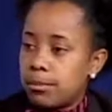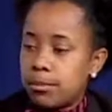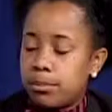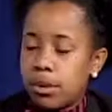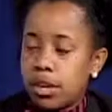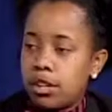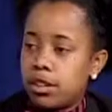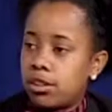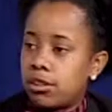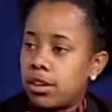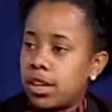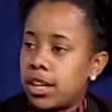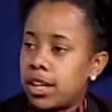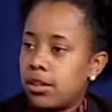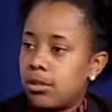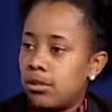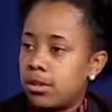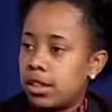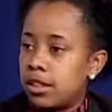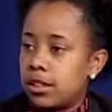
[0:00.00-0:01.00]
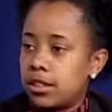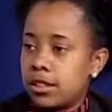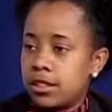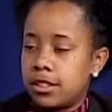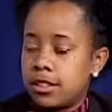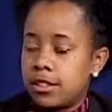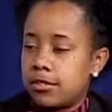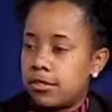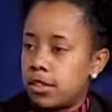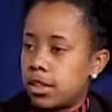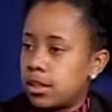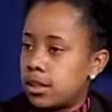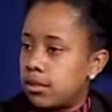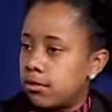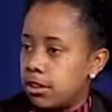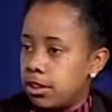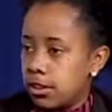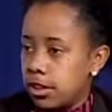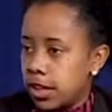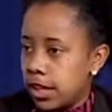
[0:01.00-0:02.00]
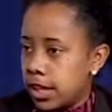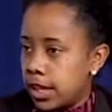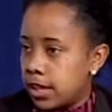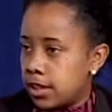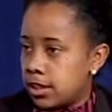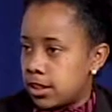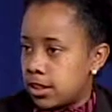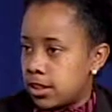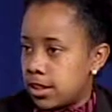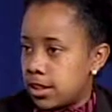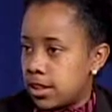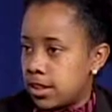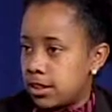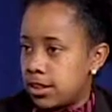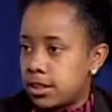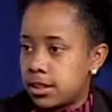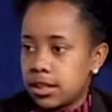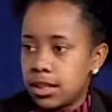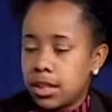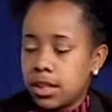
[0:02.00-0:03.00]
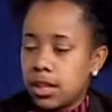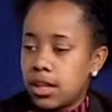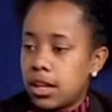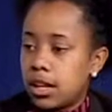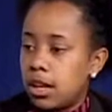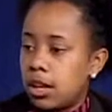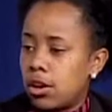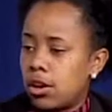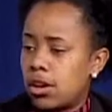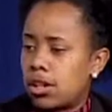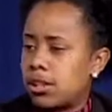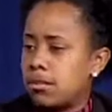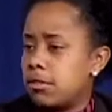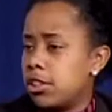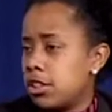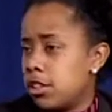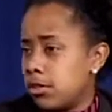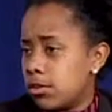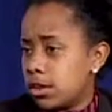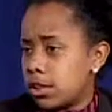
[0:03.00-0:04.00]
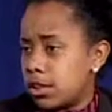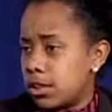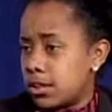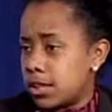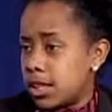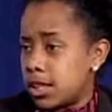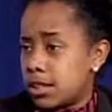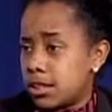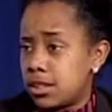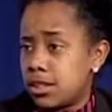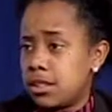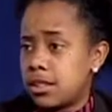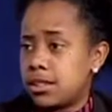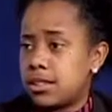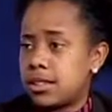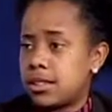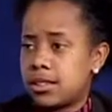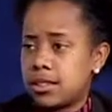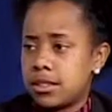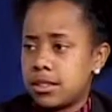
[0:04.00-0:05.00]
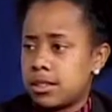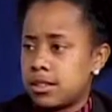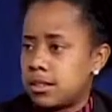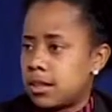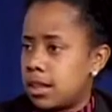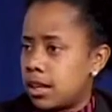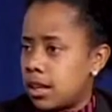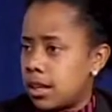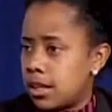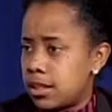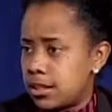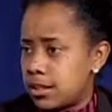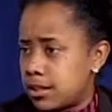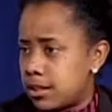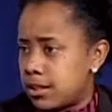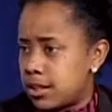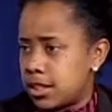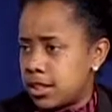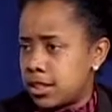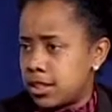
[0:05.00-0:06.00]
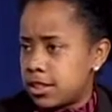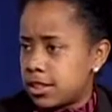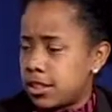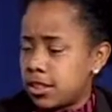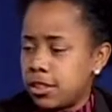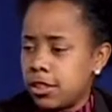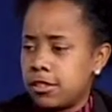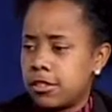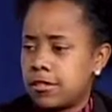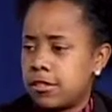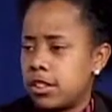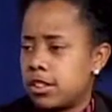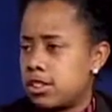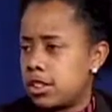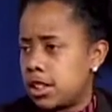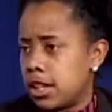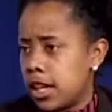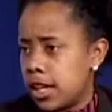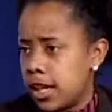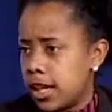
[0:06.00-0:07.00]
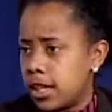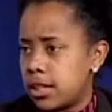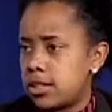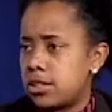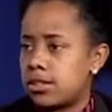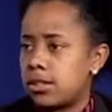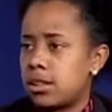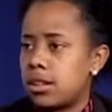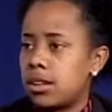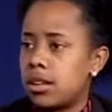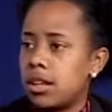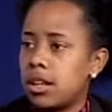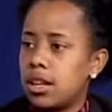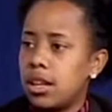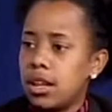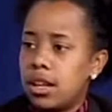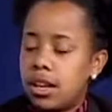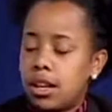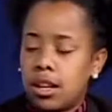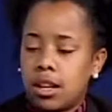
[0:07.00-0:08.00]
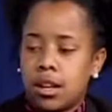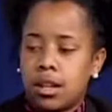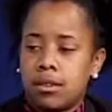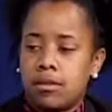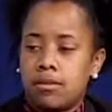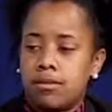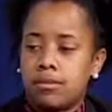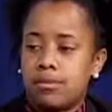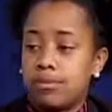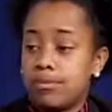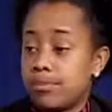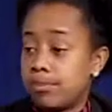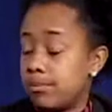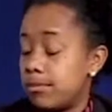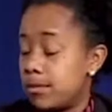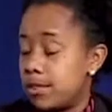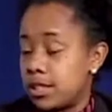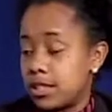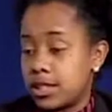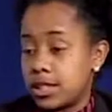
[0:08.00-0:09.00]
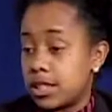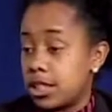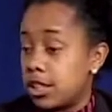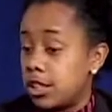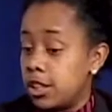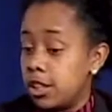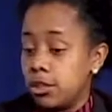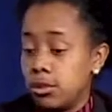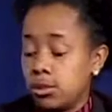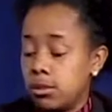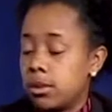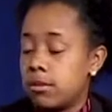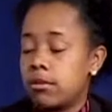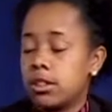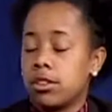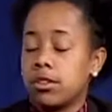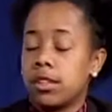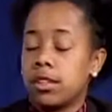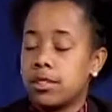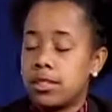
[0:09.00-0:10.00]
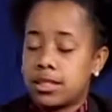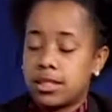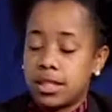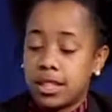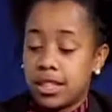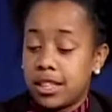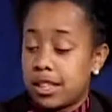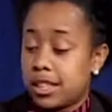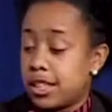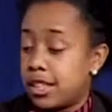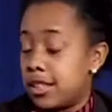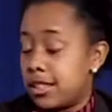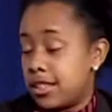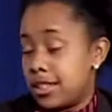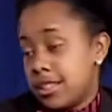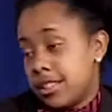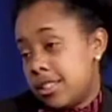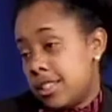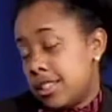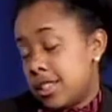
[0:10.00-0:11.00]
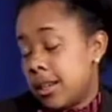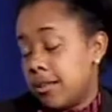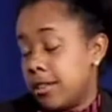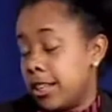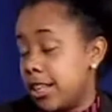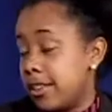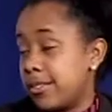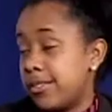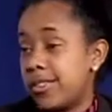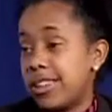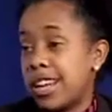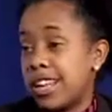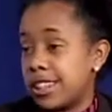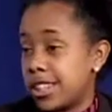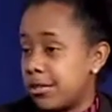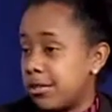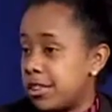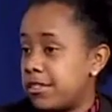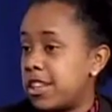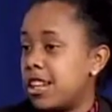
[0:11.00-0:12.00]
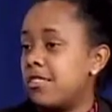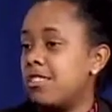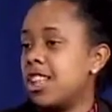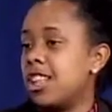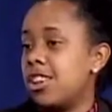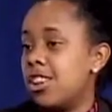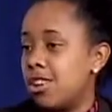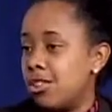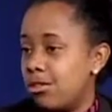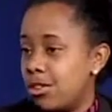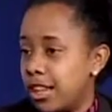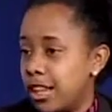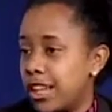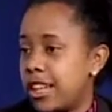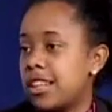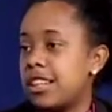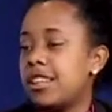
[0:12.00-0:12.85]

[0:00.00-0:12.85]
partnering with different community agencies or community organizations such as the French Alliance, or just new immigrants. I think we've come a long way,